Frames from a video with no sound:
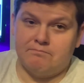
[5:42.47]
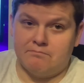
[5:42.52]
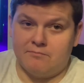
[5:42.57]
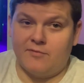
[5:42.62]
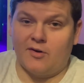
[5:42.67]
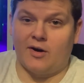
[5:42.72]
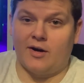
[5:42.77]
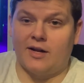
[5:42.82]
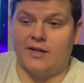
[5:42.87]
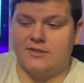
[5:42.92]

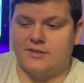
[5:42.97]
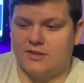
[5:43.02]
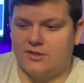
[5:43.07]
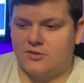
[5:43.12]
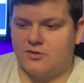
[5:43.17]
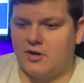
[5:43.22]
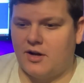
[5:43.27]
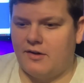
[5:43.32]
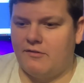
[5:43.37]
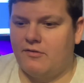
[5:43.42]
very nice
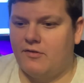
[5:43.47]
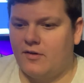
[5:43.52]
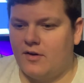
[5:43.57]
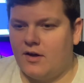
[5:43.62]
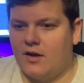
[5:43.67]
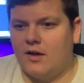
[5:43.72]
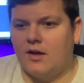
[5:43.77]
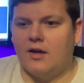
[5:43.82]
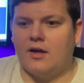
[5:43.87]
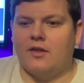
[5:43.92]
disc drive.
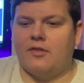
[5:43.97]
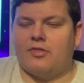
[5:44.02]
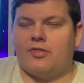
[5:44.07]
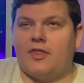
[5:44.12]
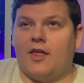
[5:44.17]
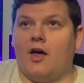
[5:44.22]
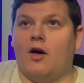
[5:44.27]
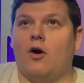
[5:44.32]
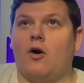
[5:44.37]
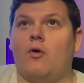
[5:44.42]

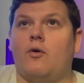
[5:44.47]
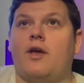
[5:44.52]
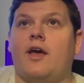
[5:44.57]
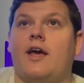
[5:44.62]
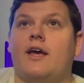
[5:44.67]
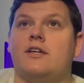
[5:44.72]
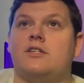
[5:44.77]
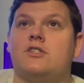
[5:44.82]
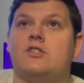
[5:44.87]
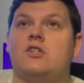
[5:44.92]

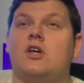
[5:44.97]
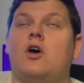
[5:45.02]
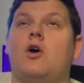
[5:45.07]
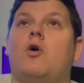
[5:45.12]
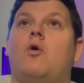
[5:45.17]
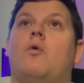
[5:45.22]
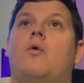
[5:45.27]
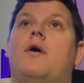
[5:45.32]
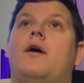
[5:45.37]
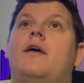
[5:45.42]
Okay,
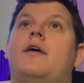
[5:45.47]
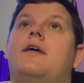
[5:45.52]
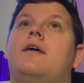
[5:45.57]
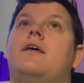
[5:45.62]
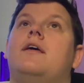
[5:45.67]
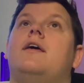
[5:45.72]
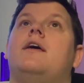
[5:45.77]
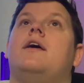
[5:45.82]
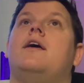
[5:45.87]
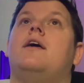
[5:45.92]
so
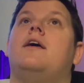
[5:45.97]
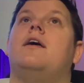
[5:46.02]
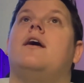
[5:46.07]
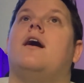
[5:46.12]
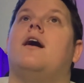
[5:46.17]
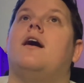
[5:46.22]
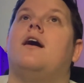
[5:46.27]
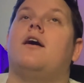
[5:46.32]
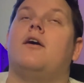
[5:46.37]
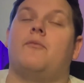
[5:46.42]

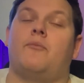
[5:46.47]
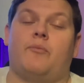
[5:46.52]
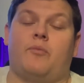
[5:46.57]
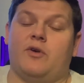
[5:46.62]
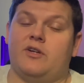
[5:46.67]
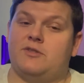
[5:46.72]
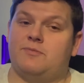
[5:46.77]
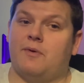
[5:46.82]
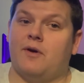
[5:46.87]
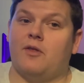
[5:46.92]

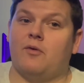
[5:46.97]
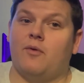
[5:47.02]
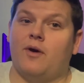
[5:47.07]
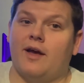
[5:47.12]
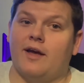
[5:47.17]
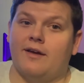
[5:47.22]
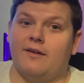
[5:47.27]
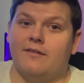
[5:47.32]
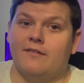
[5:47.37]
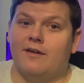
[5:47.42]
which, by the
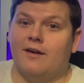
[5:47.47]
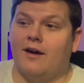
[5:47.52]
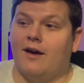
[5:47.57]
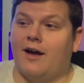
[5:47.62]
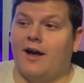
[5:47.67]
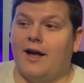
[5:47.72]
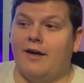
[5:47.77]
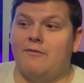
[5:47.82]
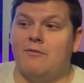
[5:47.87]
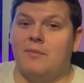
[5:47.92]
way,
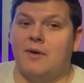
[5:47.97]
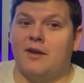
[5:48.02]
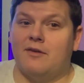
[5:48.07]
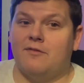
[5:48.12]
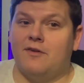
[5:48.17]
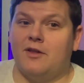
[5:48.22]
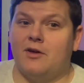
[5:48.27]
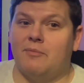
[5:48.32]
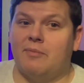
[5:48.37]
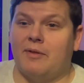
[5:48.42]
I haven't made a
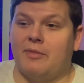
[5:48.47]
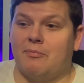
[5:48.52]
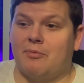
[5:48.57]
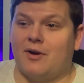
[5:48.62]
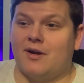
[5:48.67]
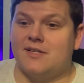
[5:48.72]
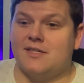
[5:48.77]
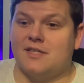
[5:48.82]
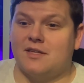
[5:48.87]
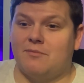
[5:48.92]
video about the
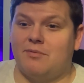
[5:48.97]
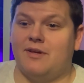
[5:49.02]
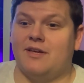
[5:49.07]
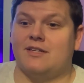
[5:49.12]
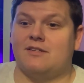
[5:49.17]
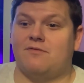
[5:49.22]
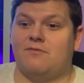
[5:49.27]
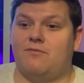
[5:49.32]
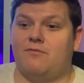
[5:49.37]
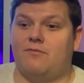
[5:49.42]
pricing of the
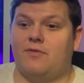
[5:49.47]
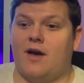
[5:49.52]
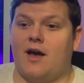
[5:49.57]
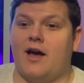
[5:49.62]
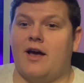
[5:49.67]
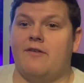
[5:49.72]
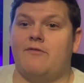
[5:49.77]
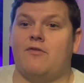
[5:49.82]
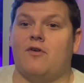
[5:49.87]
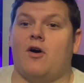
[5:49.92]

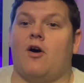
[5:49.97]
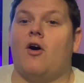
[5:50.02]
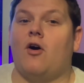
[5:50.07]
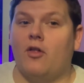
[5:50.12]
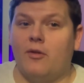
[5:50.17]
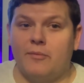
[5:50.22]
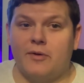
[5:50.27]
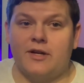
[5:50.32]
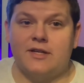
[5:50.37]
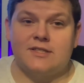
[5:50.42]
PS5.
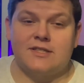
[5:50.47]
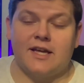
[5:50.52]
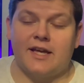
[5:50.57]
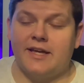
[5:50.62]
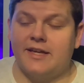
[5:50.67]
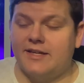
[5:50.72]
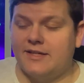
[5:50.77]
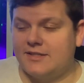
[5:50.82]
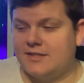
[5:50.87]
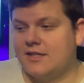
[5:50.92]
All I'm going to
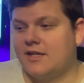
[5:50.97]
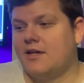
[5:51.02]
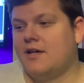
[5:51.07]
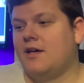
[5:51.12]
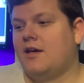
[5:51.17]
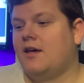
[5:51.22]
say is